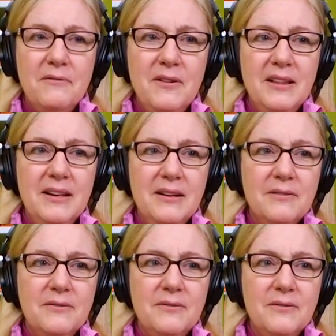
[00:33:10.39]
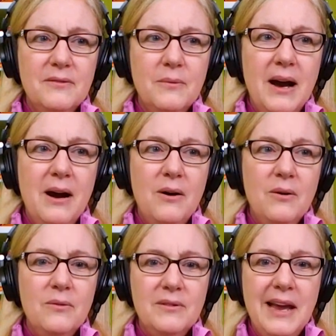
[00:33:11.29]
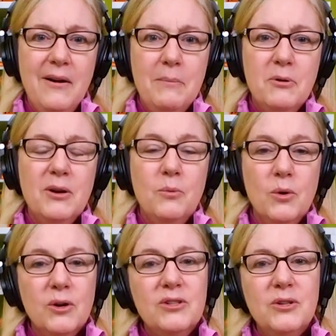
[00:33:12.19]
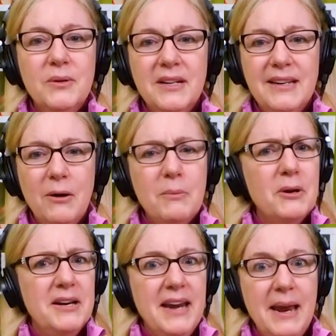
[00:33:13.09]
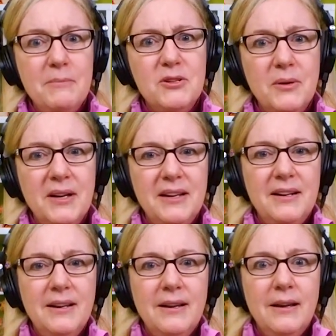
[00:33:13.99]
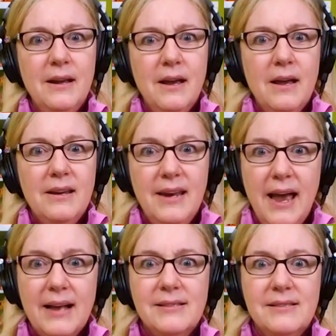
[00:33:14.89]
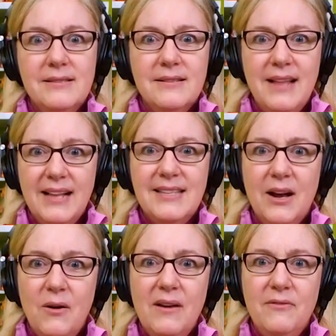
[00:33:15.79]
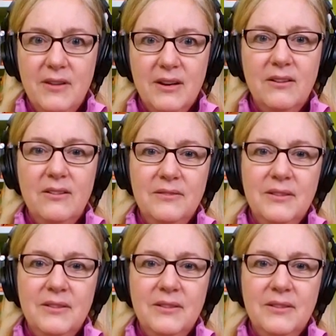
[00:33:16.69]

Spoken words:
feeling of, wow, now I put a word to it, now I put a name to it. Yes, that's how I feel.